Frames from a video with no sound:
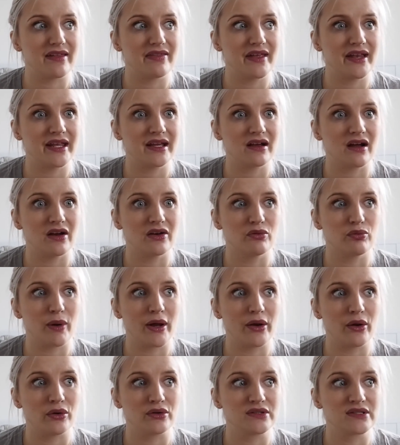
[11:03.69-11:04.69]
And then it kind of
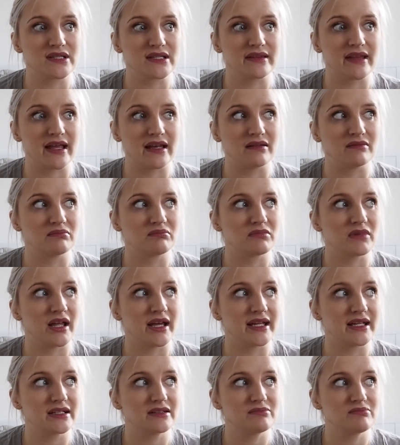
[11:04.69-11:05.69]
went on to then
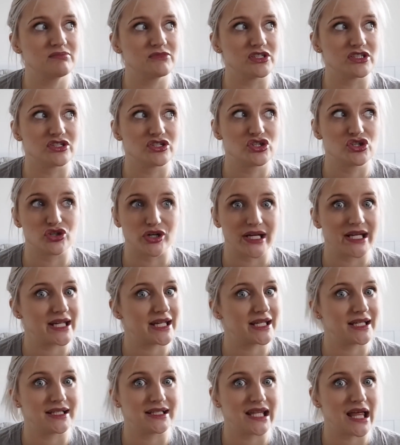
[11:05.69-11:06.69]
like just
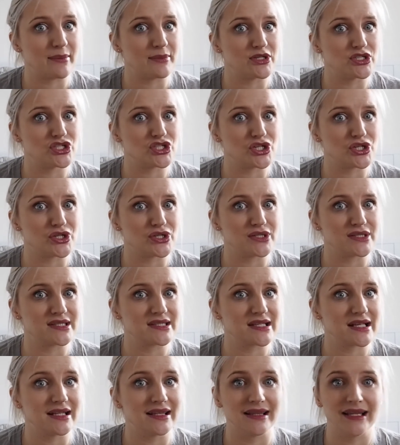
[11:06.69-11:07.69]
drinking lemon juice,
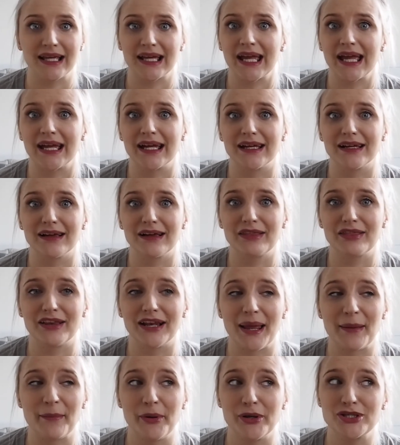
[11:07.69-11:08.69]
licking the
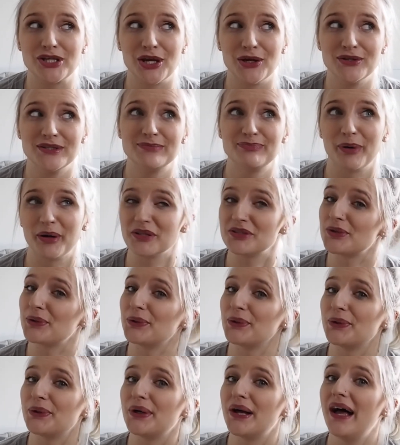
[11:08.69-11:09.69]
lemon juice
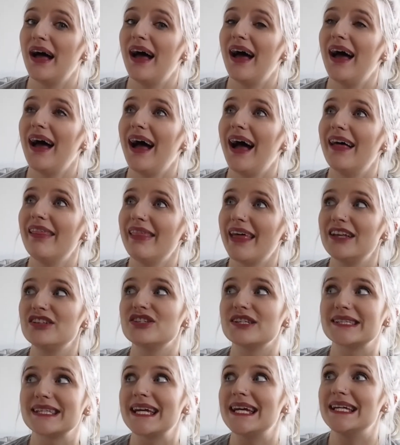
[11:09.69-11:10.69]
bottle, and then
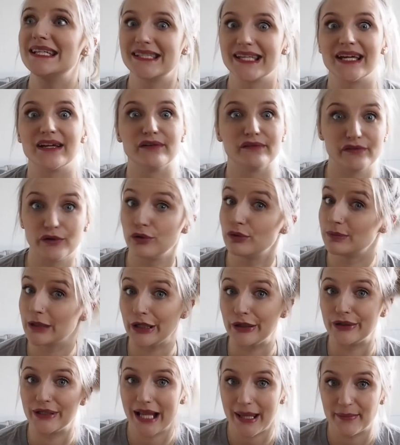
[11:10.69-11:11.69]
just eating
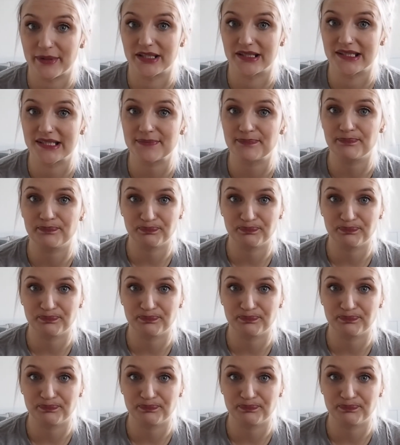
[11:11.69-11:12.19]
full-blown lemons.